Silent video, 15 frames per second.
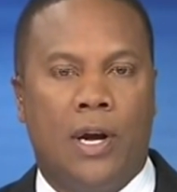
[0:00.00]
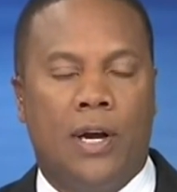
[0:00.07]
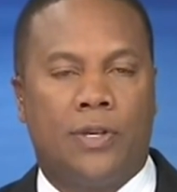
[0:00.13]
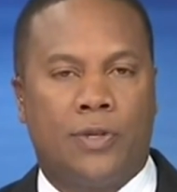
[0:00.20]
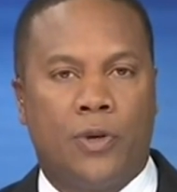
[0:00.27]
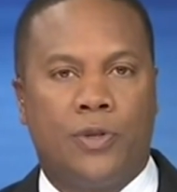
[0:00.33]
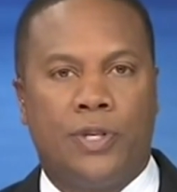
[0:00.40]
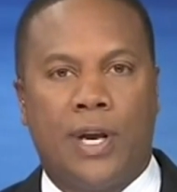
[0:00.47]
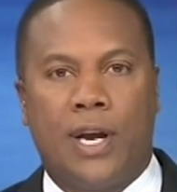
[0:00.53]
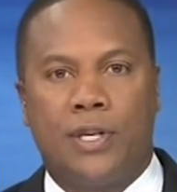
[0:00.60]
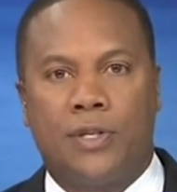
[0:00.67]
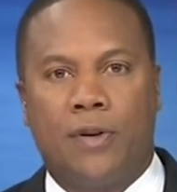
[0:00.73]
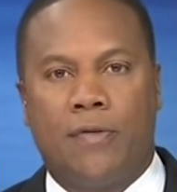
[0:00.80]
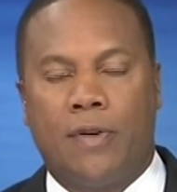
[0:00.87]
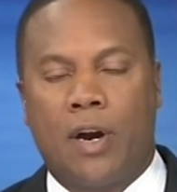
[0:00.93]

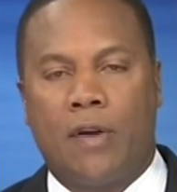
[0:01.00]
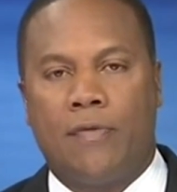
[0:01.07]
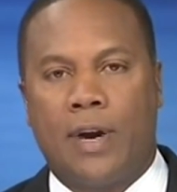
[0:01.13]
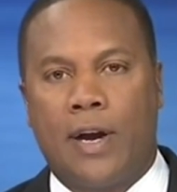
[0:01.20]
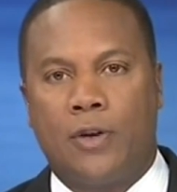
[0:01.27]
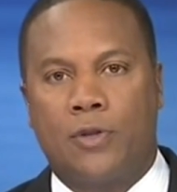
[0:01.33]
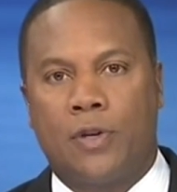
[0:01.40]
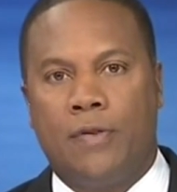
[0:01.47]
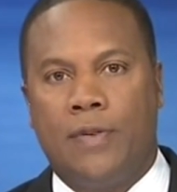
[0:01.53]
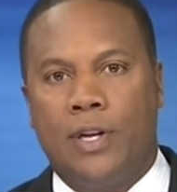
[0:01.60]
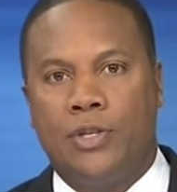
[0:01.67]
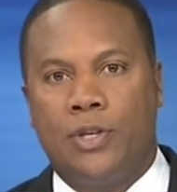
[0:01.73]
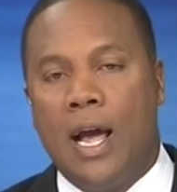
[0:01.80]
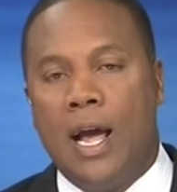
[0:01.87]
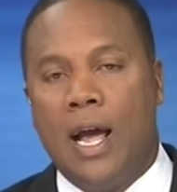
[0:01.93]
Association of Firefighters
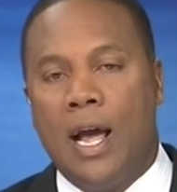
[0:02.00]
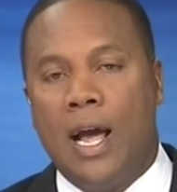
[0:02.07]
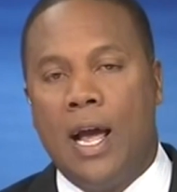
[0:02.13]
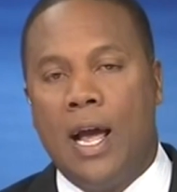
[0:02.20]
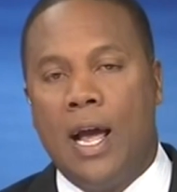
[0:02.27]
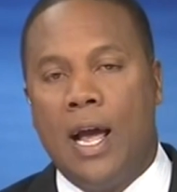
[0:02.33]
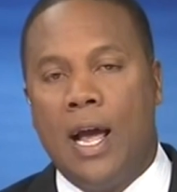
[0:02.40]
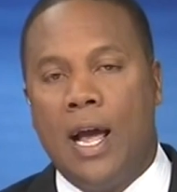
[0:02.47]
convention.